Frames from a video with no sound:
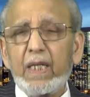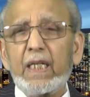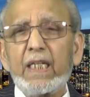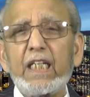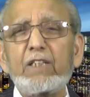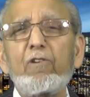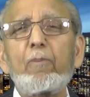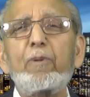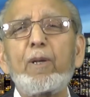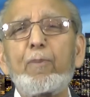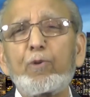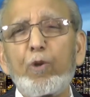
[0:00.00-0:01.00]
it will
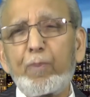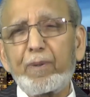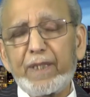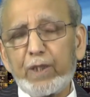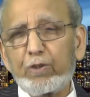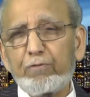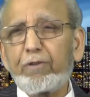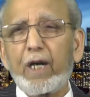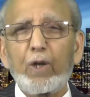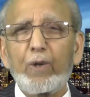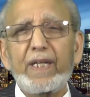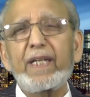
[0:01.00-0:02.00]
be appropriate to
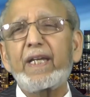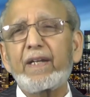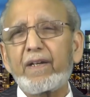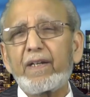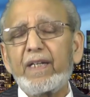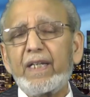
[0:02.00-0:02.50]
follow it here.